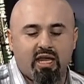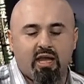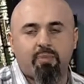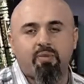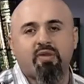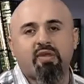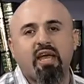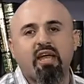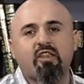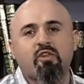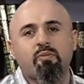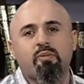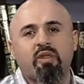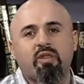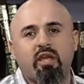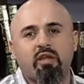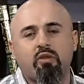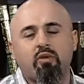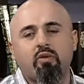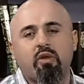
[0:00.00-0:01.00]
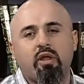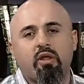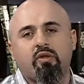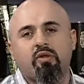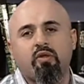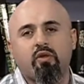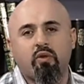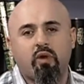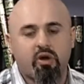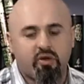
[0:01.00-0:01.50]
it upsets me they do
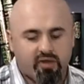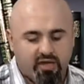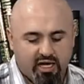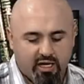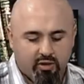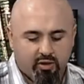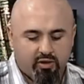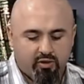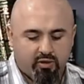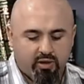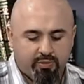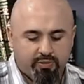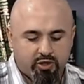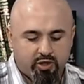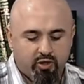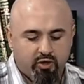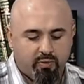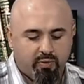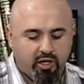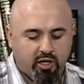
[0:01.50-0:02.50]
this to our sacred scriptures,